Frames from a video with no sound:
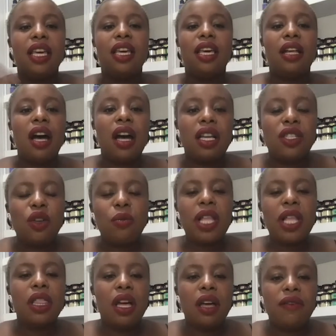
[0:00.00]
uh, so my
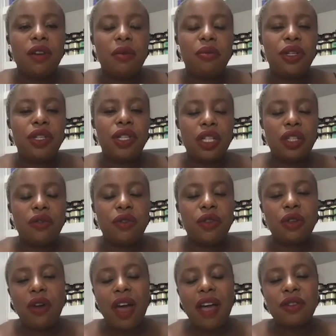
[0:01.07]
love and appreciation for the
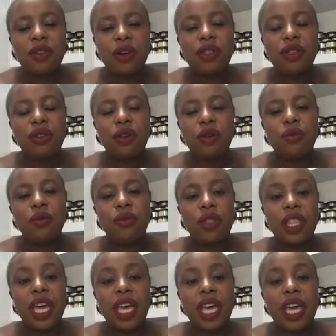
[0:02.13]
craft started to grow
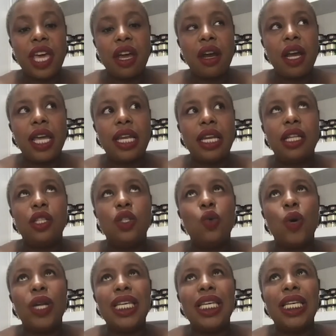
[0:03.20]
there. And in
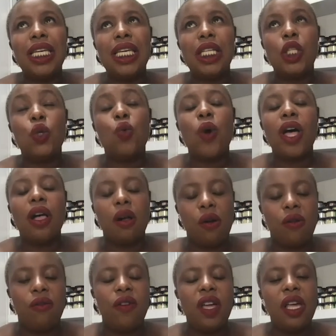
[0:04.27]

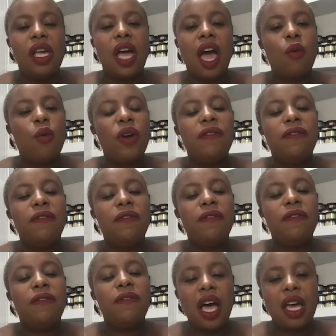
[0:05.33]
2012, I went full
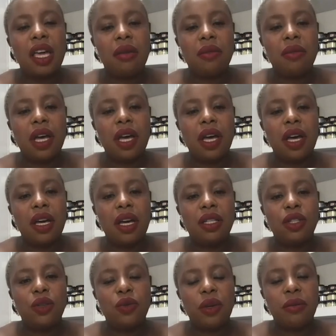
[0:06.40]
time uh,
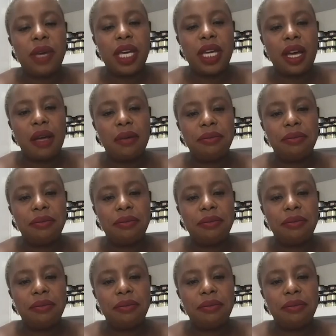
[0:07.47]
doing makeup.